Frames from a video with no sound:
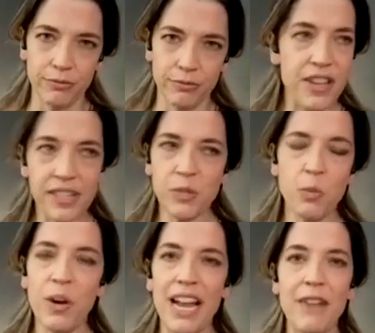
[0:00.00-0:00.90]
This is
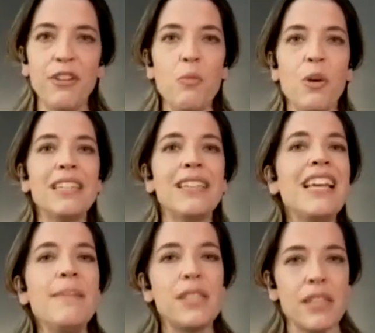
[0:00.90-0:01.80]
what everyone
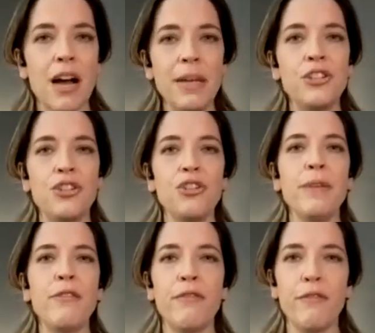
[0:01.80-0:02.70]
keeps coming to
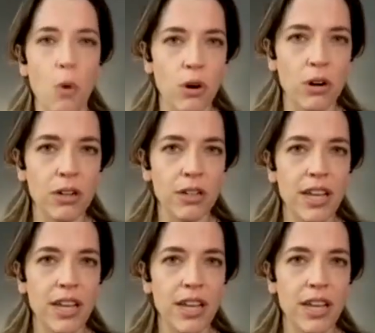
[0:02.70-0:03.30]
me for.